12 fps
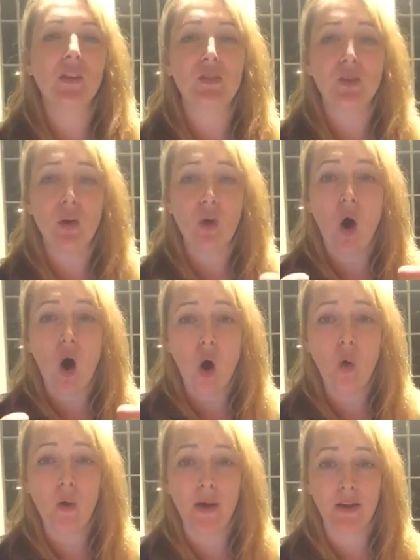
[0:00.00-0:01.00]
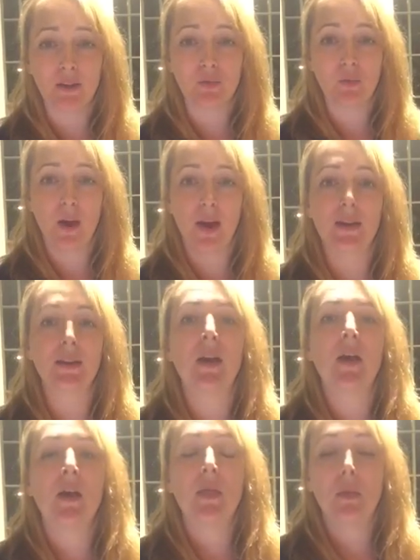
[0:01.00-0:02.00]
So always write
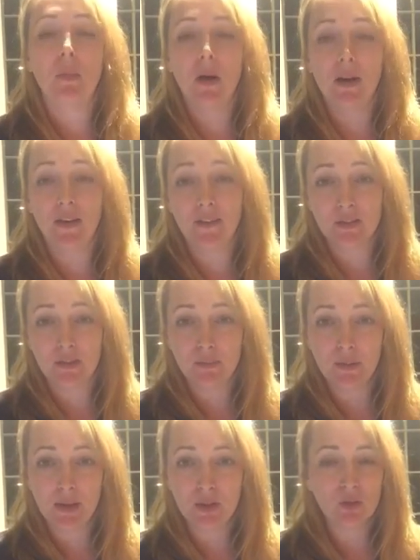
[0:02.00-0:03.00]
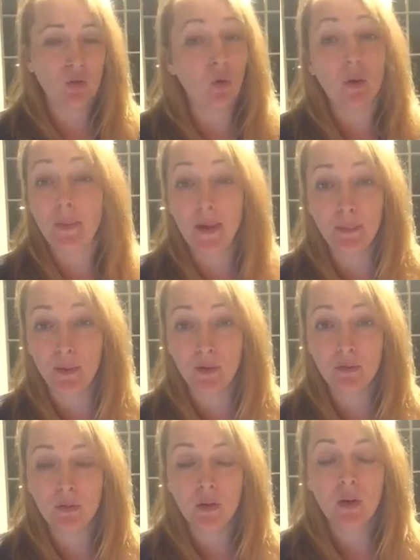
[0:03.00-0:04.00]
the body of a speech or
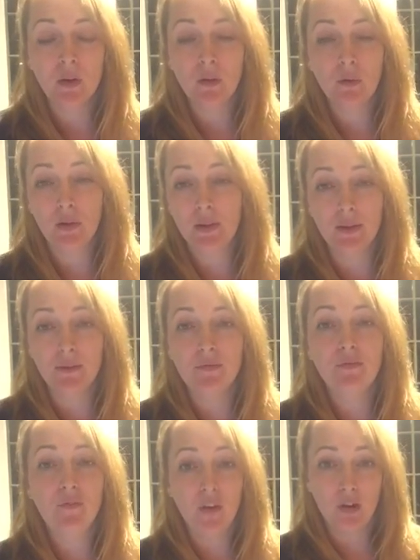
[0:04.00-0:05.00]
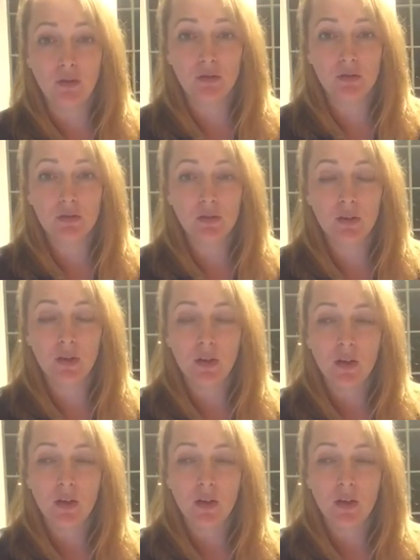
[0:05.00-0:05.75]
paper, really, first.